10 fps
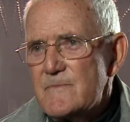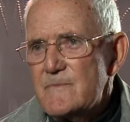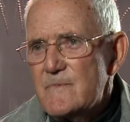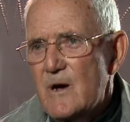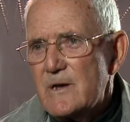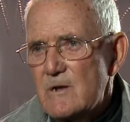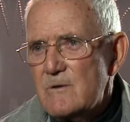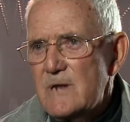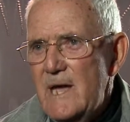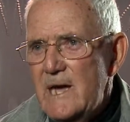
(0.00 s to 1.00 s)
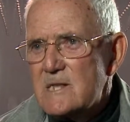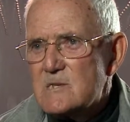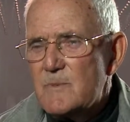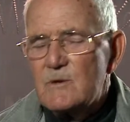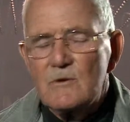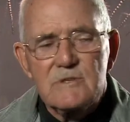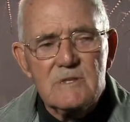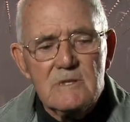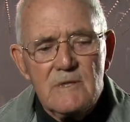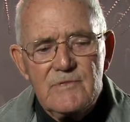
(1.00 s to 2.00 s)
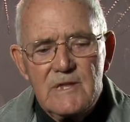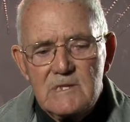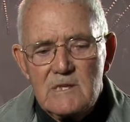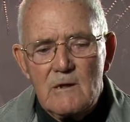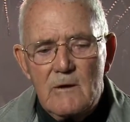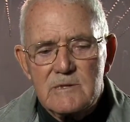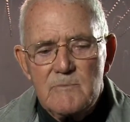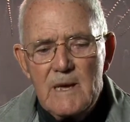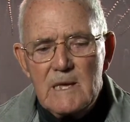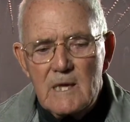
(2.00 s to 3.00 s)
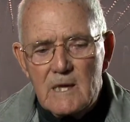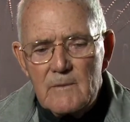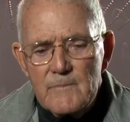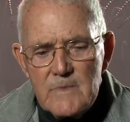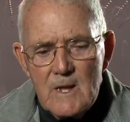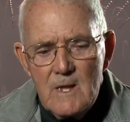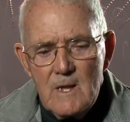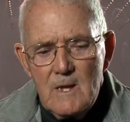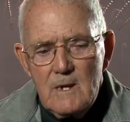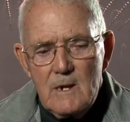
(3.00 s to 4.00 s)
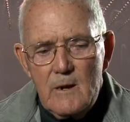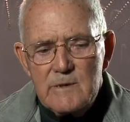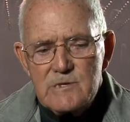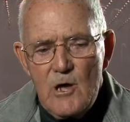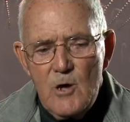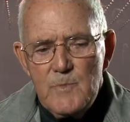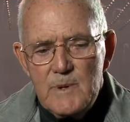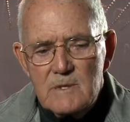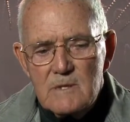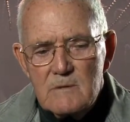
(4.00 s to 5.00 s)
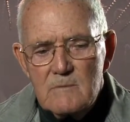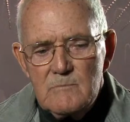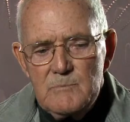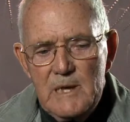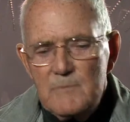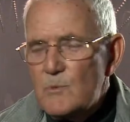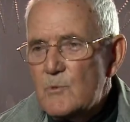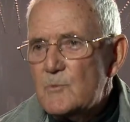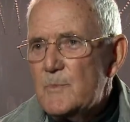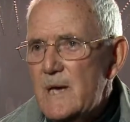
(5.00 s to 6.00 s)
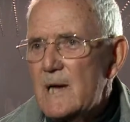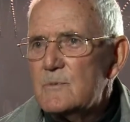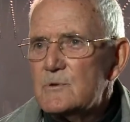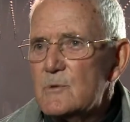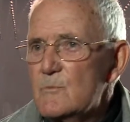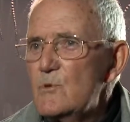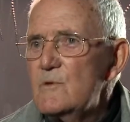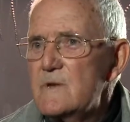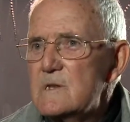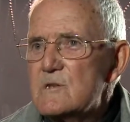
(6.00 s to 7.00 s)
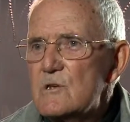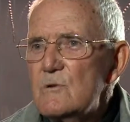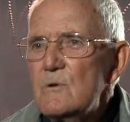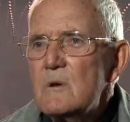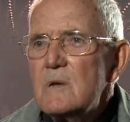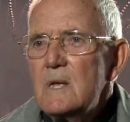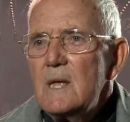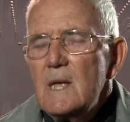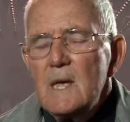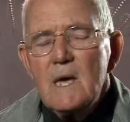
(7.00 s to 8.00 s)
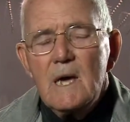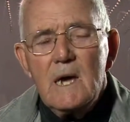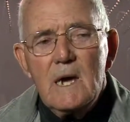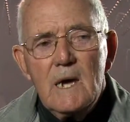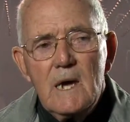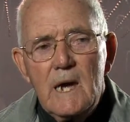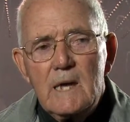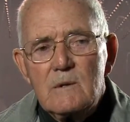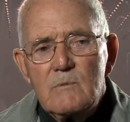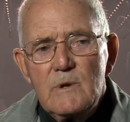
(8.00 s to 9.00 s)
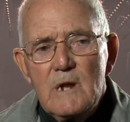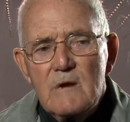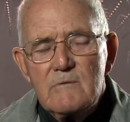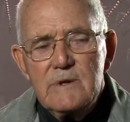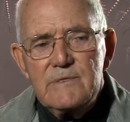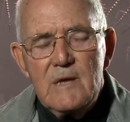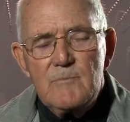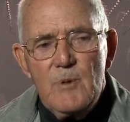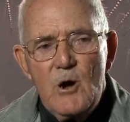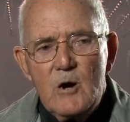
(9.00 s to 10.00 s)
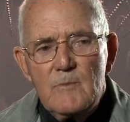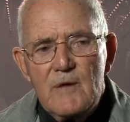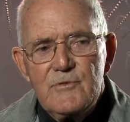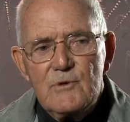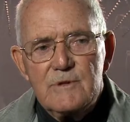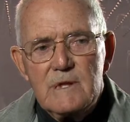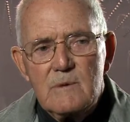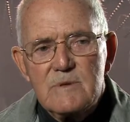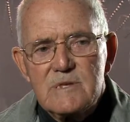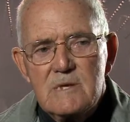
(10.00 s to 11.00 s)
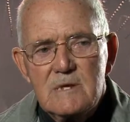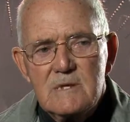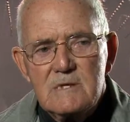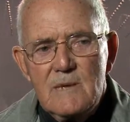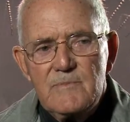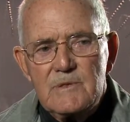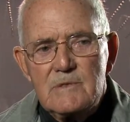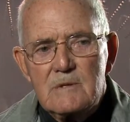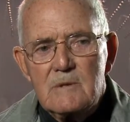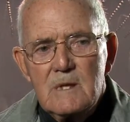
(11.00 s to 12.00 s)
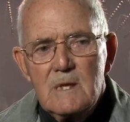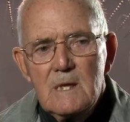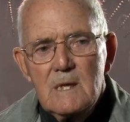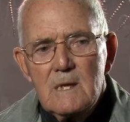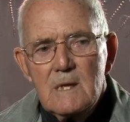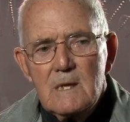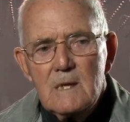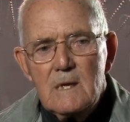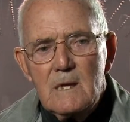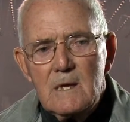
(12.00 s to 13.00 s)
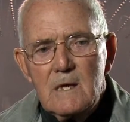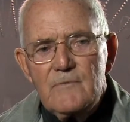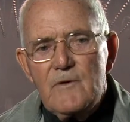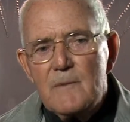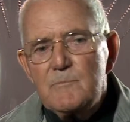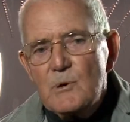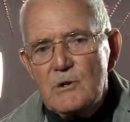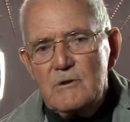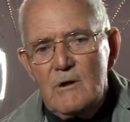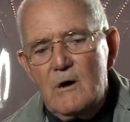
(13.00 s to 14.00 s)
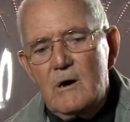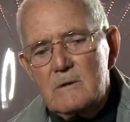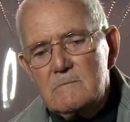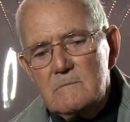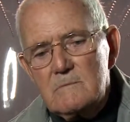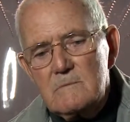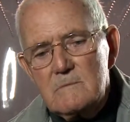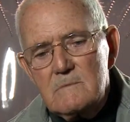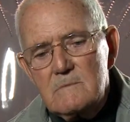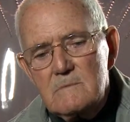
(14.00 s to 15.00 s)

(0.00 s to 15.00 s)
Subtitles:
of thine own hands because the things that I was making, I was hoping that people would be able to move into. And when I read that poem, I thought it was something that if I put it on